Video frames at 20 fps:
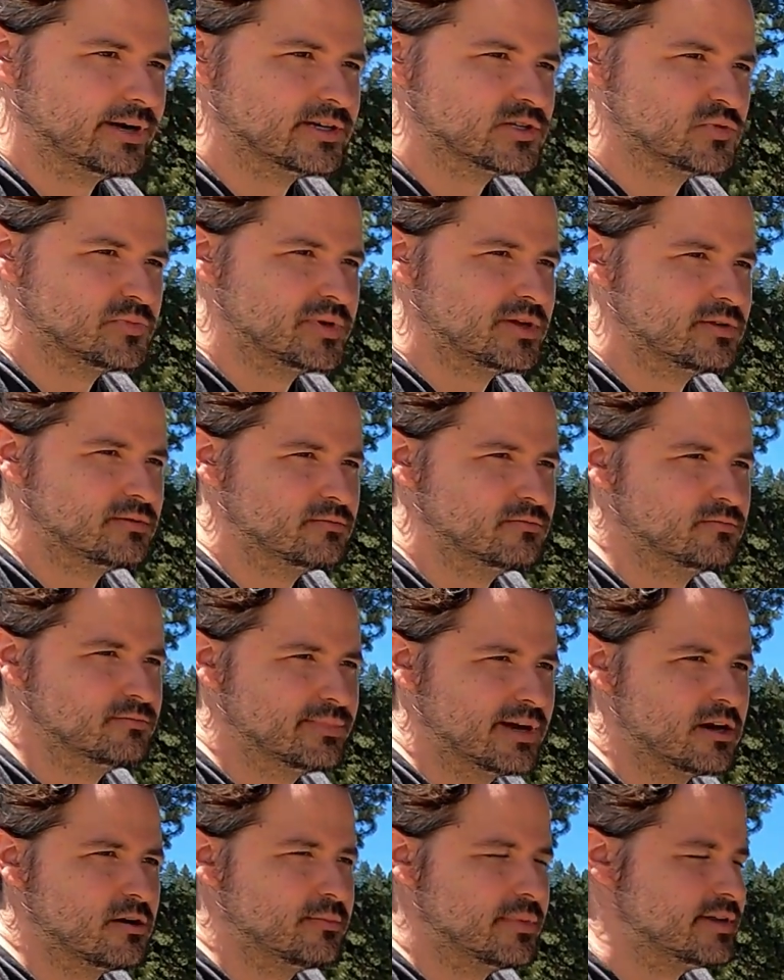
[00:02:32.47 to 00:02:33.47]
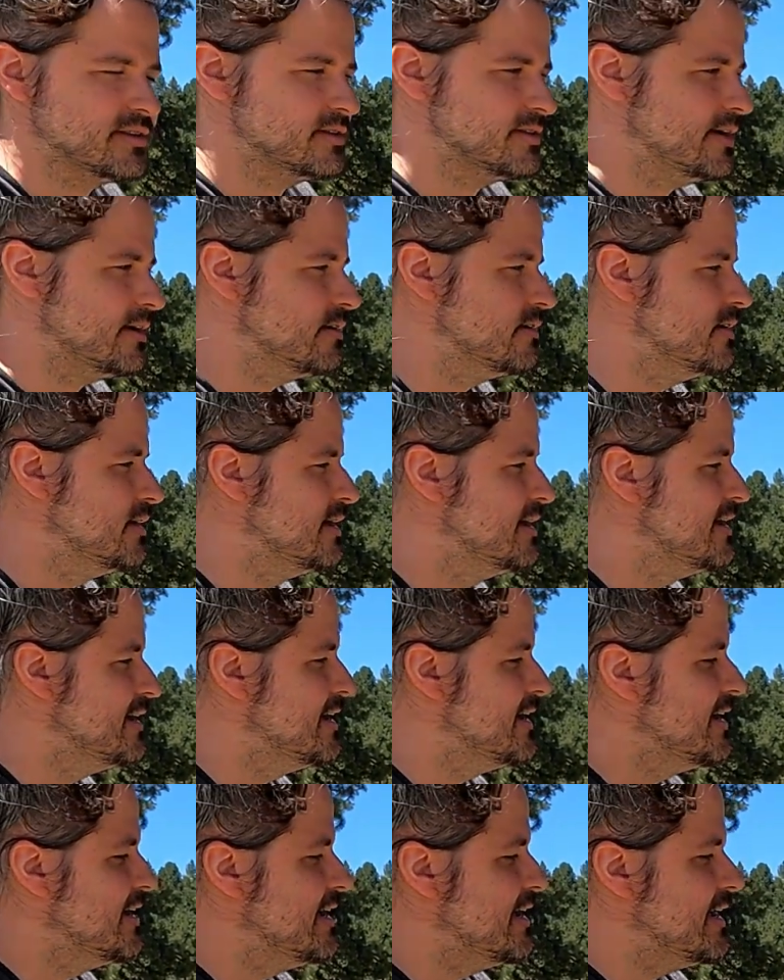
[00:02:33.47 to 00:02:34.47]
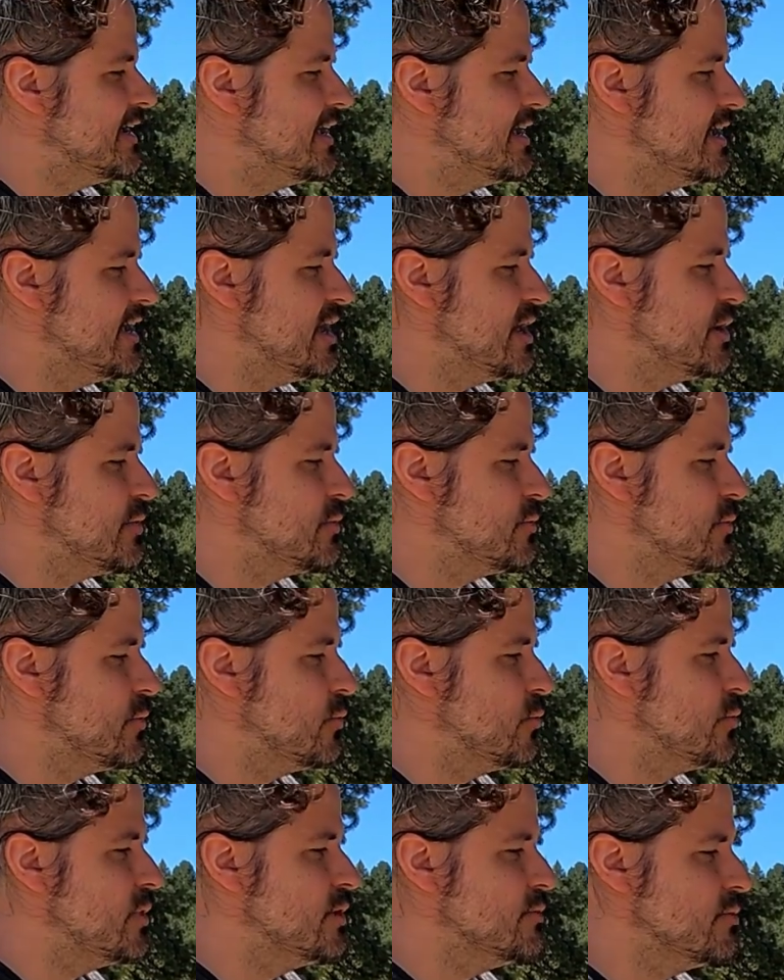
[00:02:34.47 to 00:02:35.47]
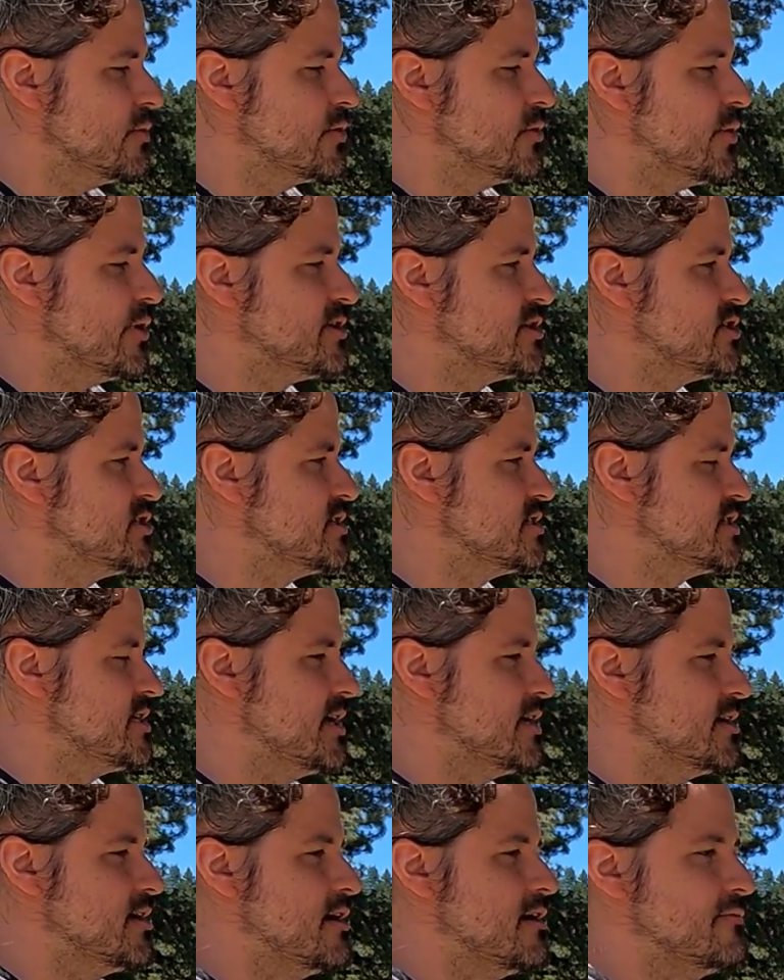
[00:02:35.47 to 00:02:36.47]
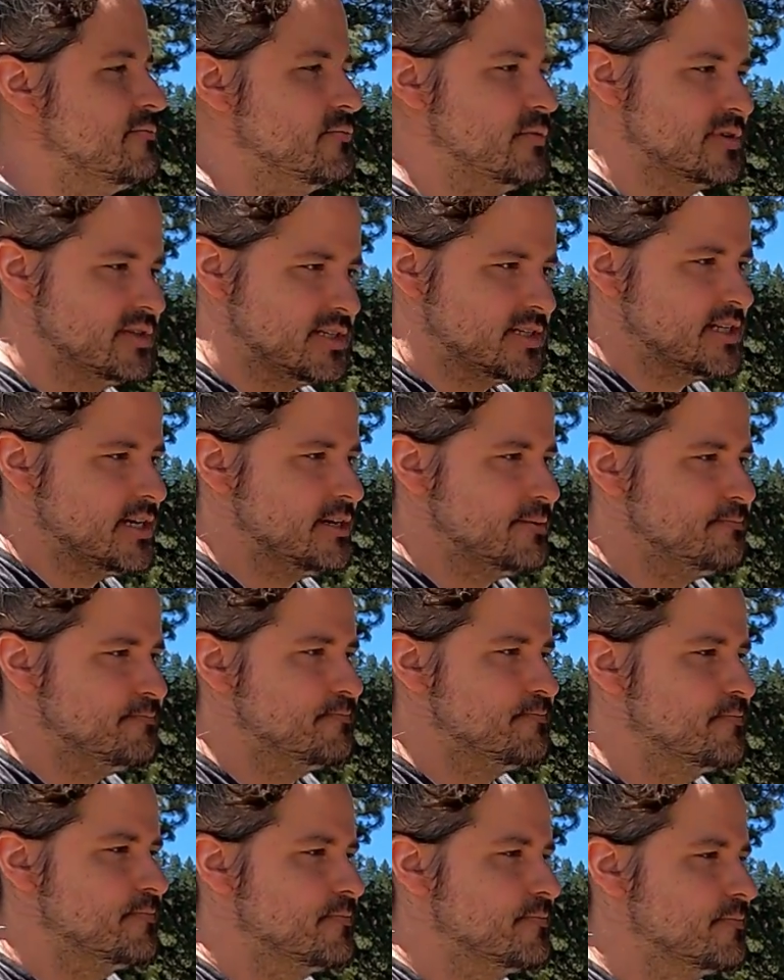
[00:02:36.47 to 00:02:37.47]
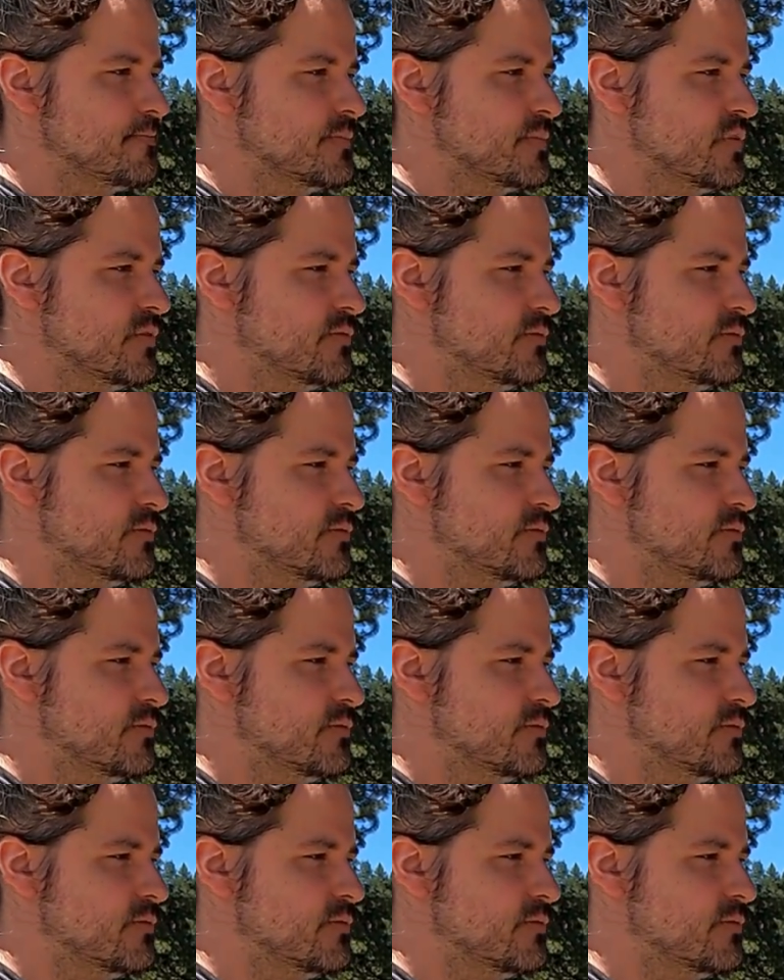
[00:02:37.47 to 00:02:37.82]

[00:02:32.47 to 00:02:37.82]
right? So we've been about a month now. And we were going to just take off with the tent mm -hmm.